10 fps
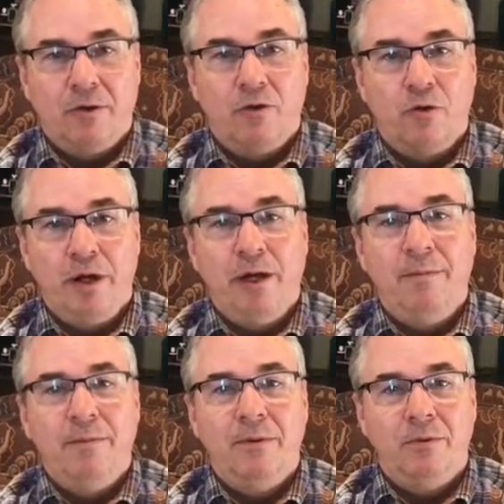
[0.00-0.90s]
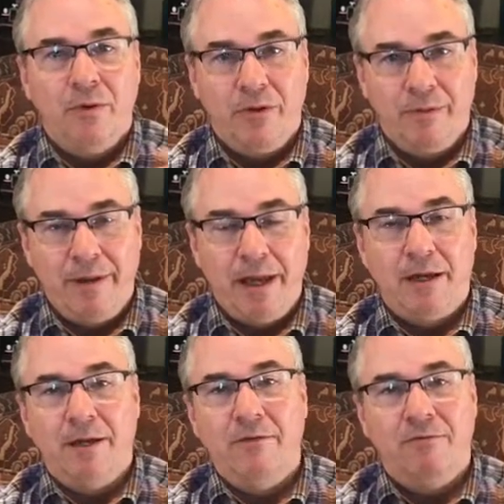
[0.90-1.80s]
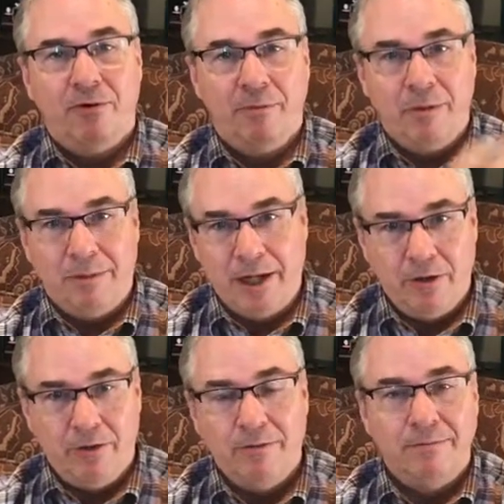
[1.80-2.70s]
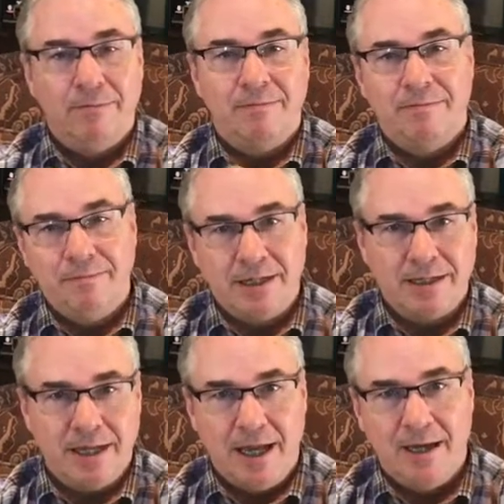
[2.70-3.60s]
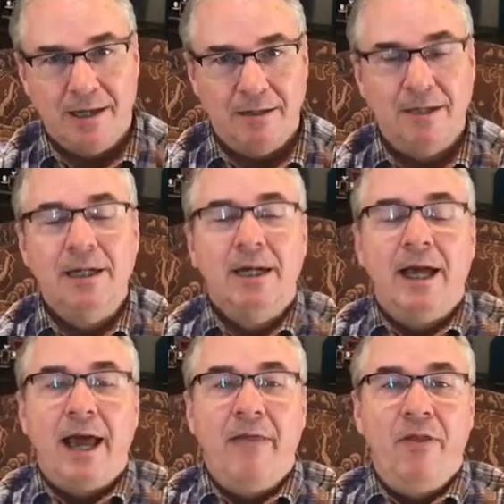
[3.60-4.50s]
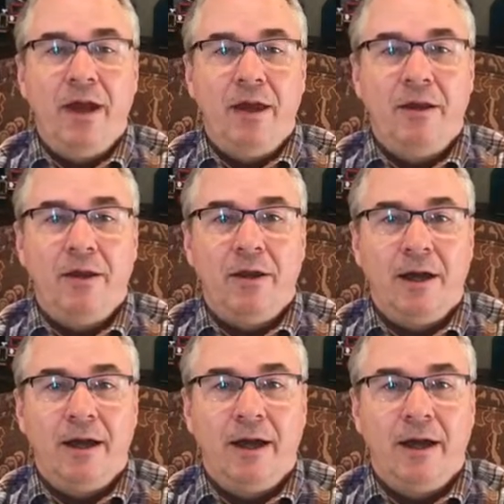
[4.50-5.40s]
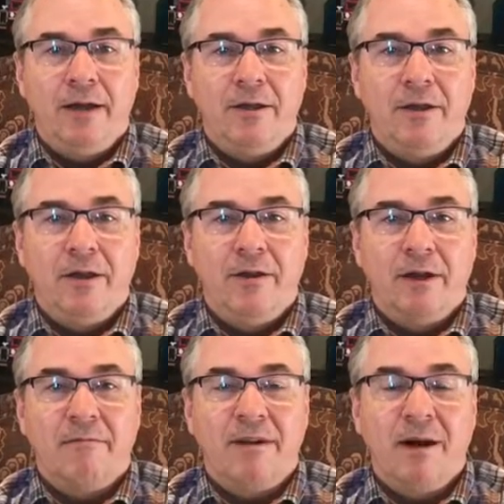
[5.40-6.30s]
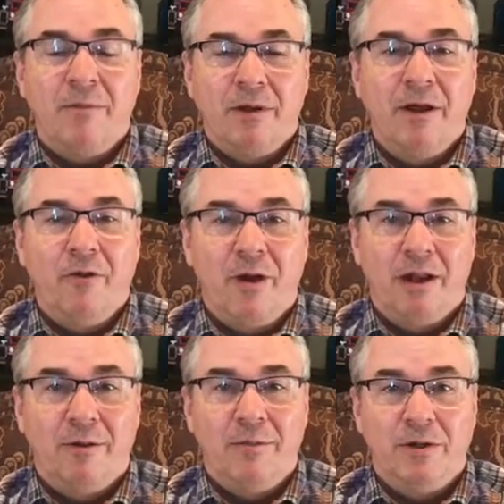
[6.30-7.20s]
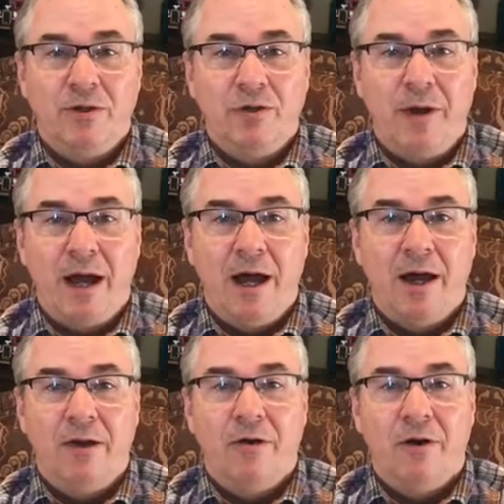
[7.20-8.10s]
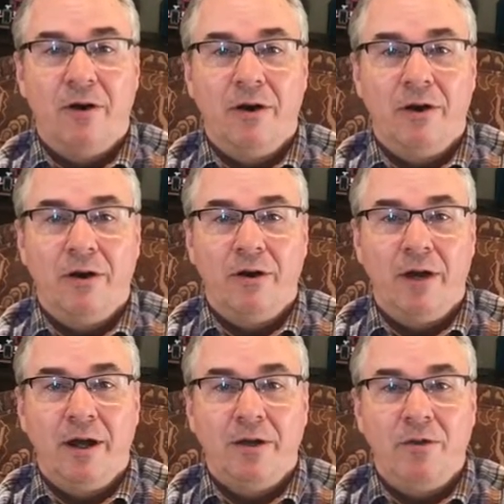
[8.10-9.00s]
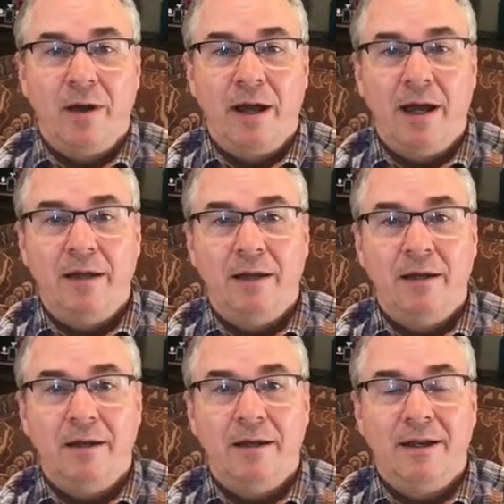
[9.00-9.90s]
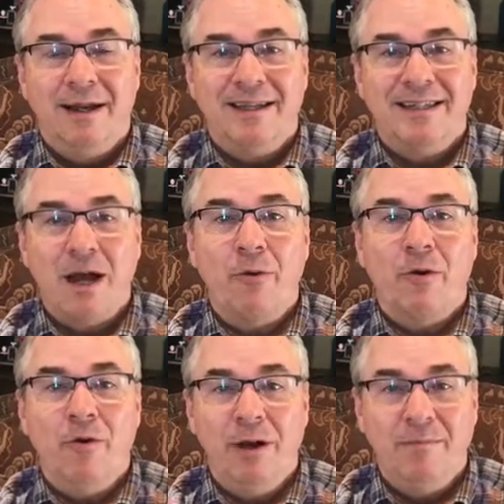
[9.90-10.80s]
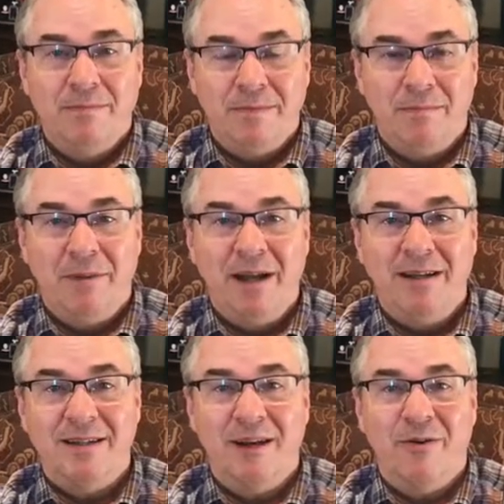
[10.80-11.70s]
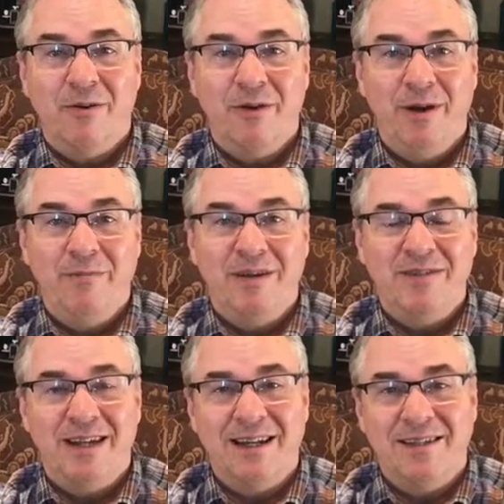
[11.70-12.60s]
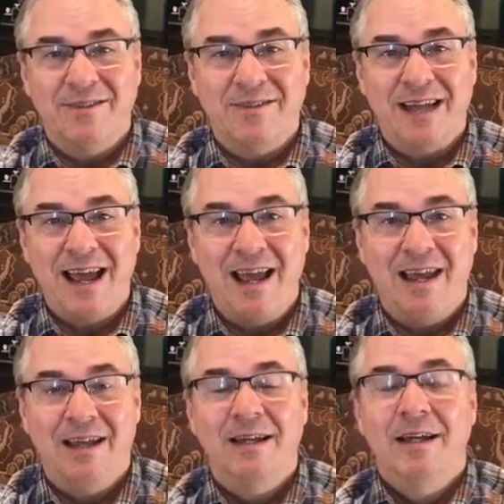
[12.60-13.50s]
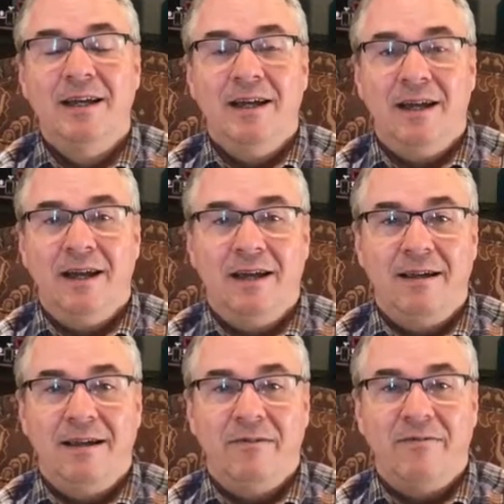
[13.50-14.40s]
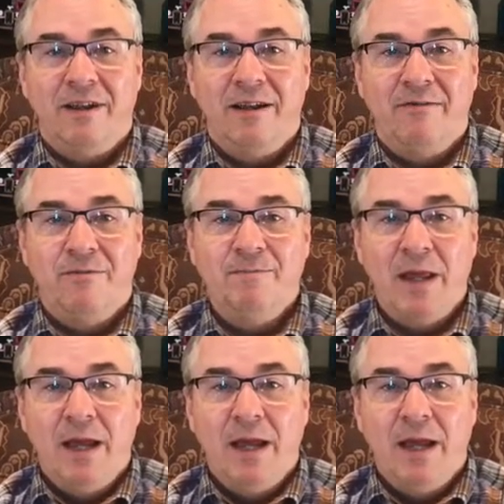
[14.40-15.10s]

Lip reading: cream with the bacon from the blender, mix that in, and then the couple other elements you add are you add in sour cream. A pint of sour cream gives it a little tang of flavor.